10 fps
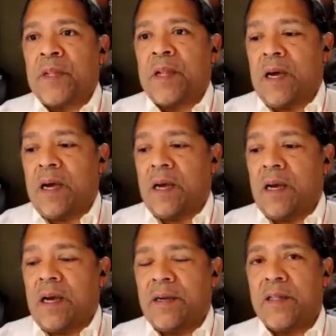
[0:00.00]

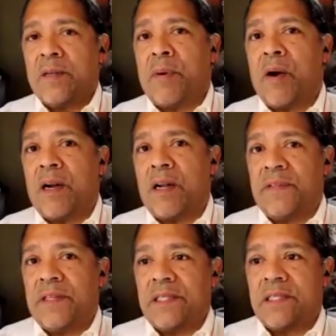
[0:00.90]
Another part
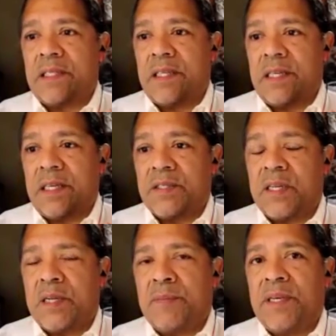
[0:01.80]
of this is
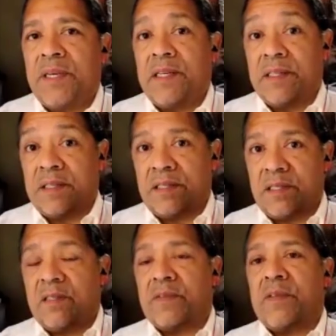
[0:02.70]
going to be the
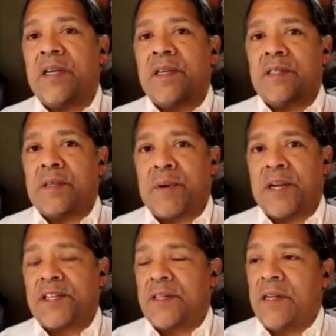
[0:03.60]
silver
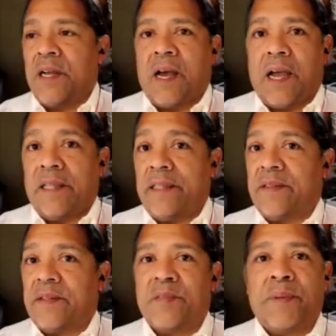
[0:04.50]
suppression. I
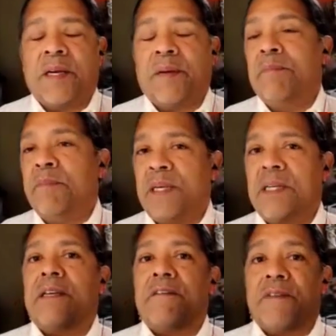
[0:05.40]
think there's been 1
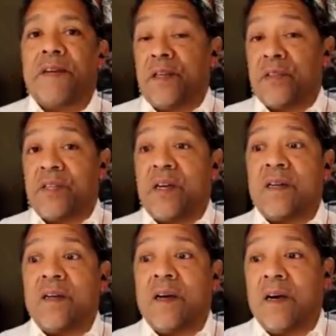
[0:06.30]
million videos
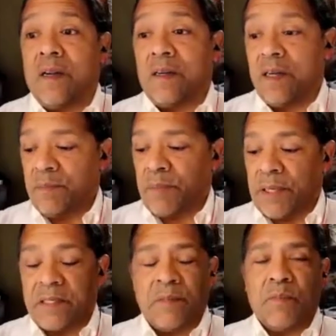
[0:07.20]
done
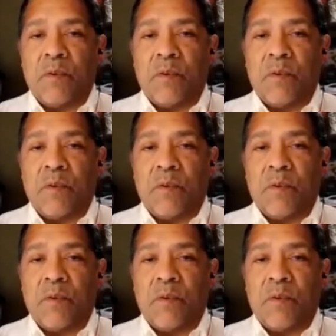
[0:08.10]
by some